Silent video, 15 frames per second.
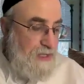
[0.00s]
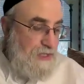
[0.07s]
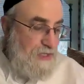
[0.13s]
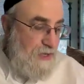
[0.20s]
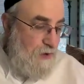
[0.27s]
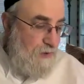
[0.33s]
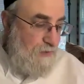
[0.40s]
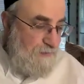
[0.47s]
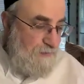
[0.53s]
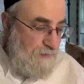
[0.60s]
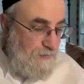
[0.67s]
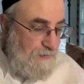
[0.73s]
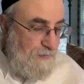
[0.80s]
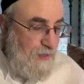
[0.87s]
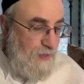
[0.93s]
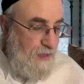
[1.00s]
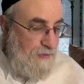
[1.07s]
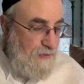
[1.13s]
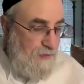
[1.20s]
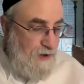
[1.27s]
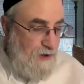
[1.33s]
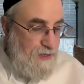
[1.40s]
So
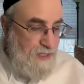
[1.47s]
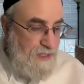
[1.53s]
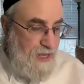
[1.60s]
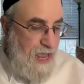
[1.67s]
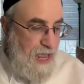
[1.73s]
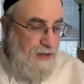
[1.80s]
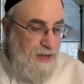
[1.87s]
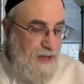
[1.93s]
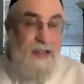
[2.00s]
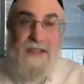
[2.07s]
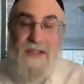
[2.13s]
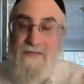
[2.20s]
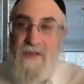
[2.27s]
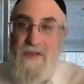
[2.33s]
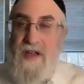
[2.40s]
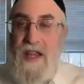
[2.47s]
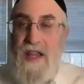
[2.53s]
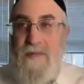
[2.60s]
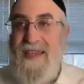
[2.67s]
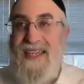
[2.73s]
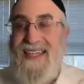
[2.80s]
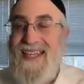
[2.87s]
and
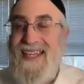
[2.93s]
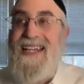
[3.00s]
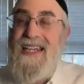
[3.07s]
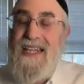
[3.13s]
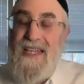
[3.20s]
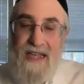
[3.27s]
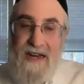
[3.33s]
the beginning,